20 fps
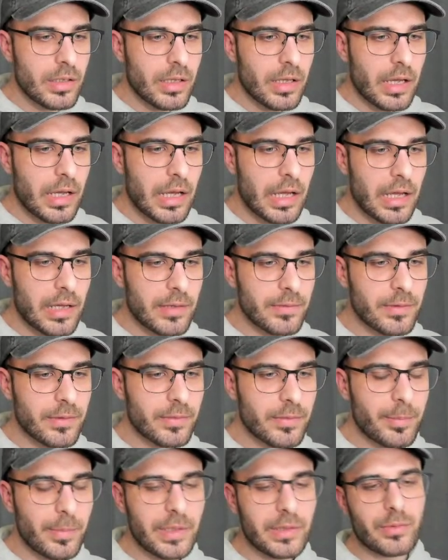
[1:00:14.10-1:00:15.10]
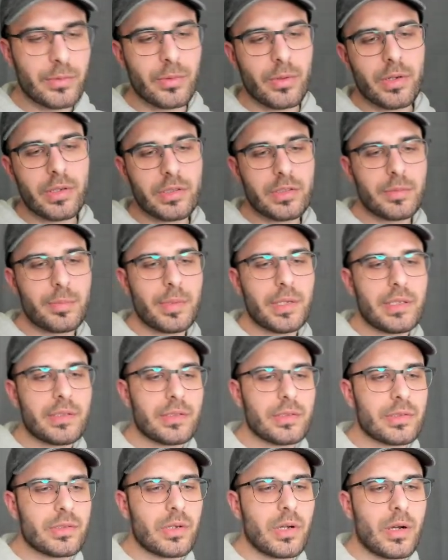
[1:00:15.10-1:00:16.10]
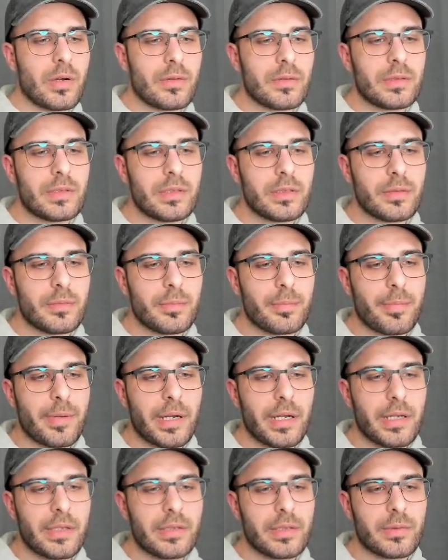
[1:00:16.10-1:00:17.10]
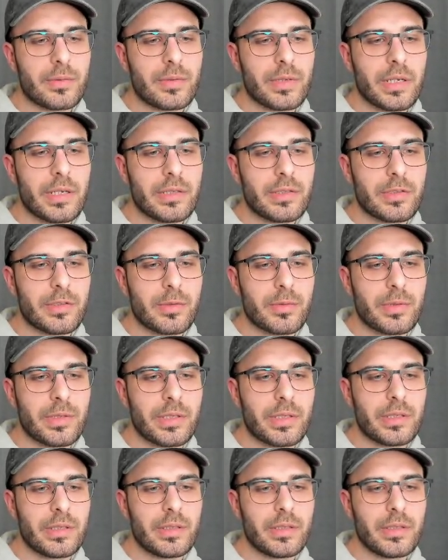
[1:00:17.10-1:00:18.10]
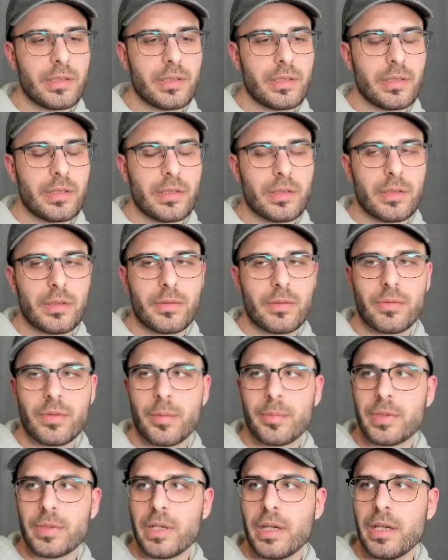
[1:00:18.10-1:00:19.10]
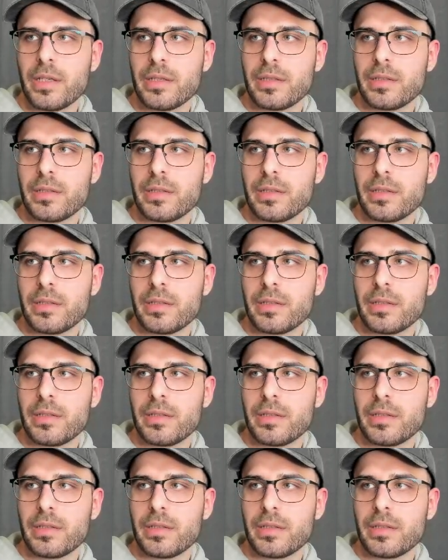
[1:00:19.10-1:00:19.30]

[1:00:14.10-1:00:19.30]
Half of my drawing space is covered by the gray square from the head,